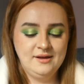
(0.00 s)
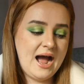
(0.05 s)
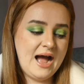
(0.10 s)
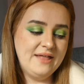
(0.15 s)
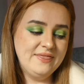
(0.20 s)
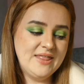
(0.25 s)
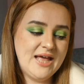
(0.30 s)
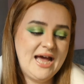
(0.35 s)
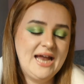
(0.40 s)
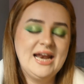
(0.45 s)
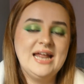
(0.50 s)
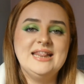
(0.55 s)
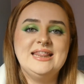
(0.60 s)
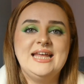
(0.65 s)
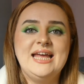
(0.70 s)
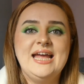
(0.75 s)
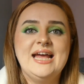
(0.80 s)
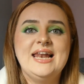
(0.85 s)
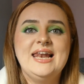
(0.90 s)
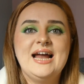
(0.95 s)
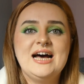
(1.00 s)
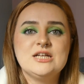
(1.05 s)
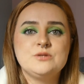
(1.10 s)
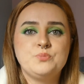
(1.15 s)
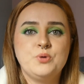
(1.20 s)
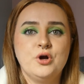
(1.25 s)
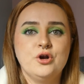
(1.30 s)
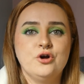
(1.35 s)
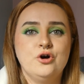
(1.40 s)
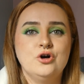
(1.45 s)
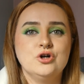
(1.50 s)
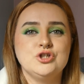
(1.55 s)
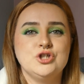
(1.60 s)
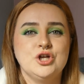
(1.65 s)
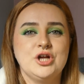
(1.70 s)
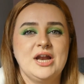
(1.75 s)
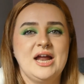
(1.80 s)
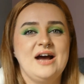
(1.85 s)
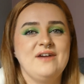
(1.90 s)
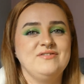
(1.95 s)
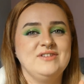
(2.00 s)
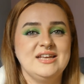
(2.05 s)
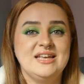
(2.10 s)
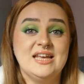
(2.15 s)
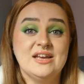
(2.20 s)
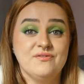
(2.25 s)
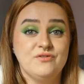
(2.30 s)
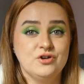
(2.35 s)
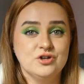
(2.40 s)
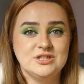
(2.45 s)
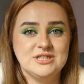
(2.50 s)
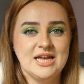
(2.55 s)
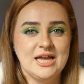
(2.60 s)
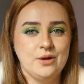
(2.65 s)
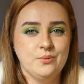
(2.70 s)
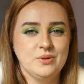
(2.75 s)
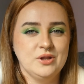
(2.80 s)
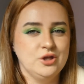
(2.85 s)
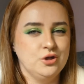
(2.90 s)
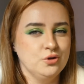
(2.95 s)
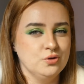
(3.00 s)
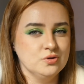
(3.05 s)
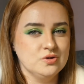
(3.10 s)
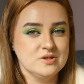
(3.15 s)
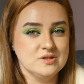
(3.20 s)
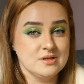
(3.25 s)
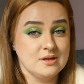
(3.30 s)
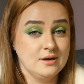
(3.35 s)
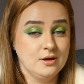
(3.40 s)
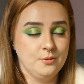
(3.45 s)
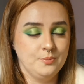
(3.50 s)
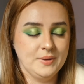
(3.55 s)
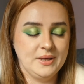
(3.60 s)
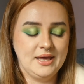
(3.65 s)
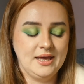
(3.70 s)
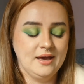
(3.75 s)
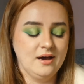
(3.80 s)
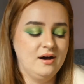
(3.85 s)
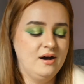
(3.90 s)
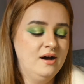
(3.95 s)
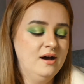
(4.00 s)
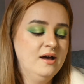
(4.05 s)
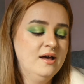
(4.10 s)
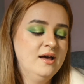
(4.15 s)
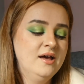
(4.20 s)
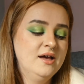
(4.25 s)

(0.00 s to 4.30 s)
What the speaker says: And then the last product, you're gonna have to give or take with the uses a little bit here.